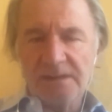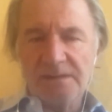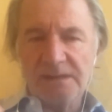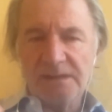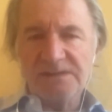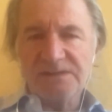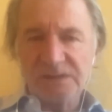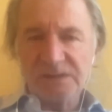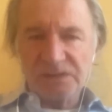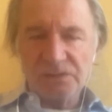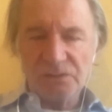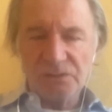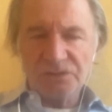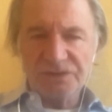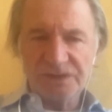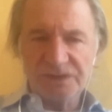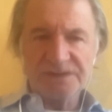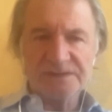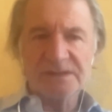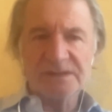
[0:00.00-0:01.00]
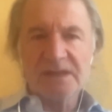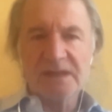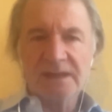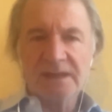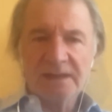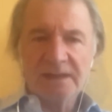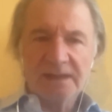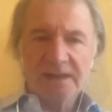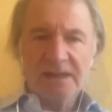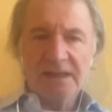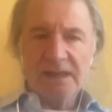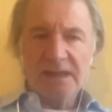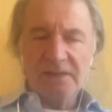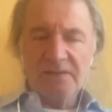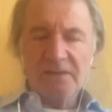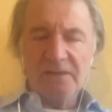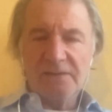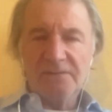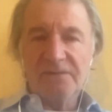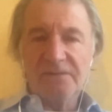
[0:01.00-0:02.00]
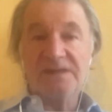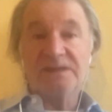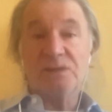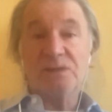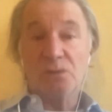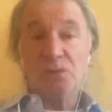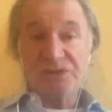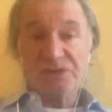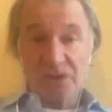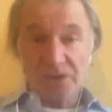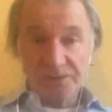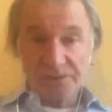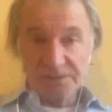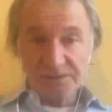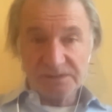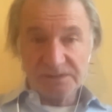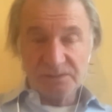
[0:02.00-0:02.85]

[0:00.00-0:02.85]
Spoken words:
institutions if this goes on.